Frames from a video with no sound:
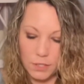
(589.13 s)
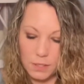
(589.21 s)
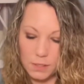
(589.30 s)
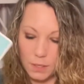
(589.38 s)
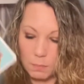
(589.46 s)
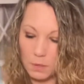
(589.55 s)

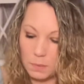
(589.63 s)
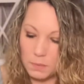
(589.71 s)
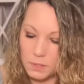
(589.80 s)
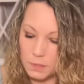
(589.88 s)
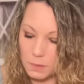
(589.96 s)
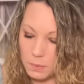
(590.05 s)
Someone
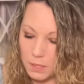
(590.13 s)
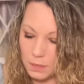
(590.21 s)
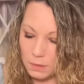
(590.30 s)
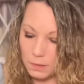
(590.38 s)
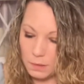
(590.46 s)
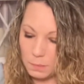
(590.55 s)
was being
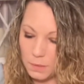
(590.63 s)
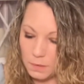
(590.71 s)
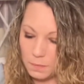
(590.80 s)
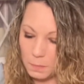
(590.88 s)
a little bit of a